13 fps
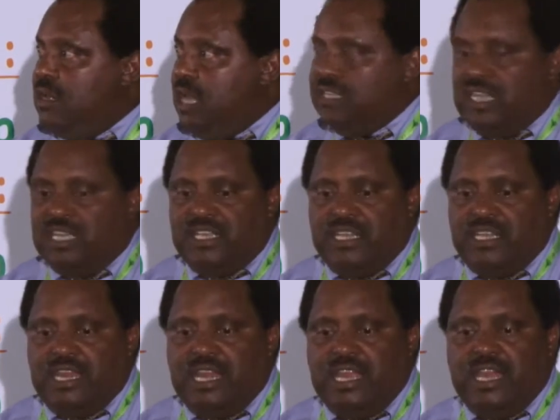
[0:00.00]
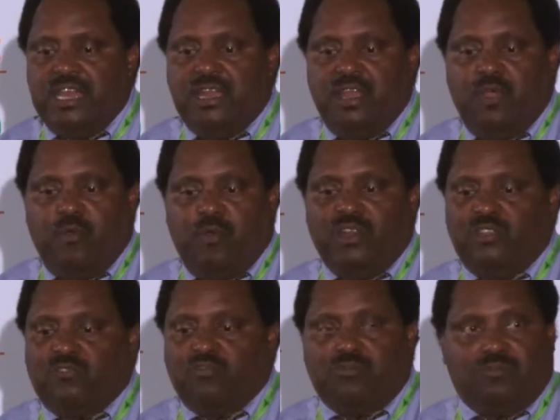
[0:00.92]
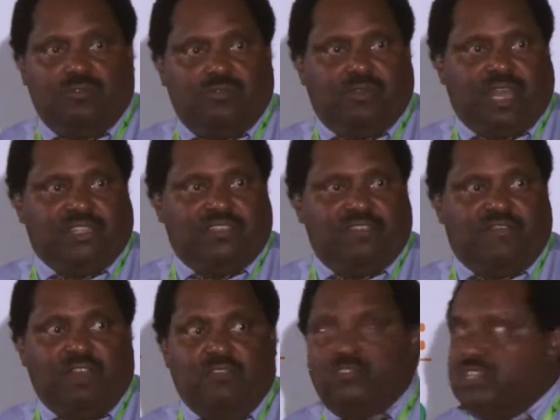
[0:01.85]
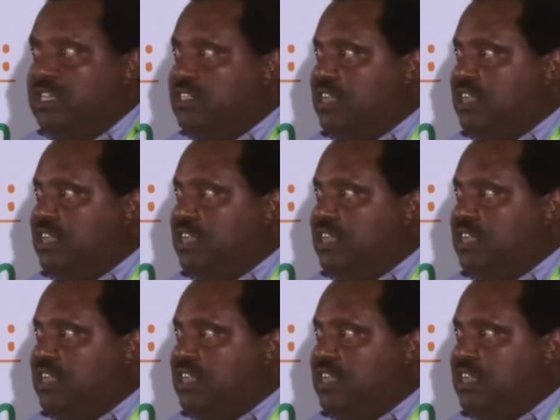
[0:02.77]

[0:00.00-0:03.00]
As I said earlier, we need to look at the value chains,